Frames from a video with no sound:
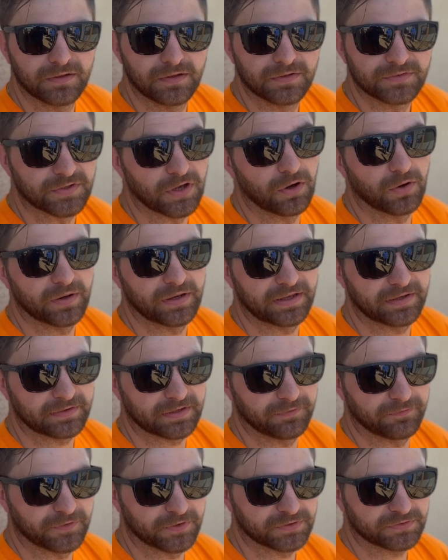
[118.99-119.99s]
So it
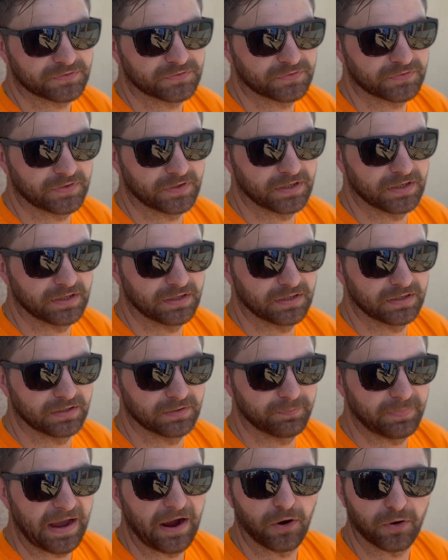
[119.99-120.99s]
converts the
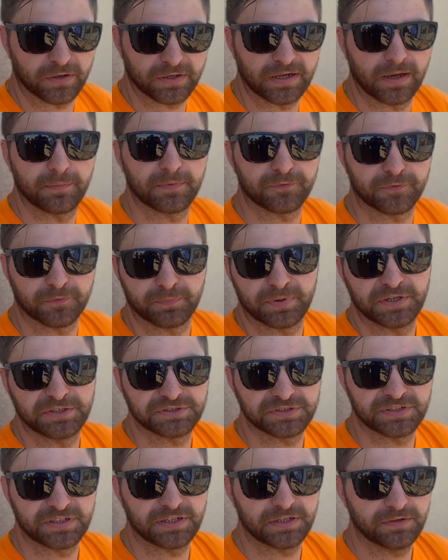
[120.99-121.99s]
power coming from
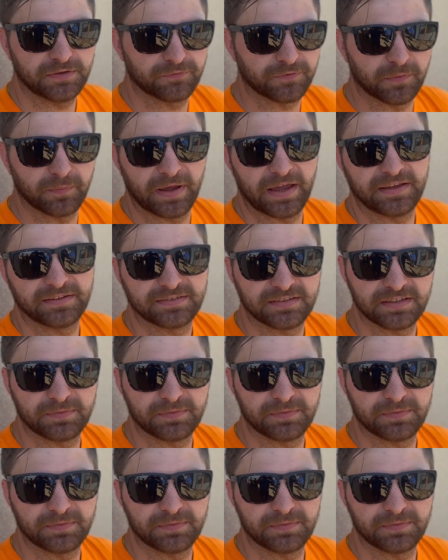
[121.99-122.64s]
PG&E from AC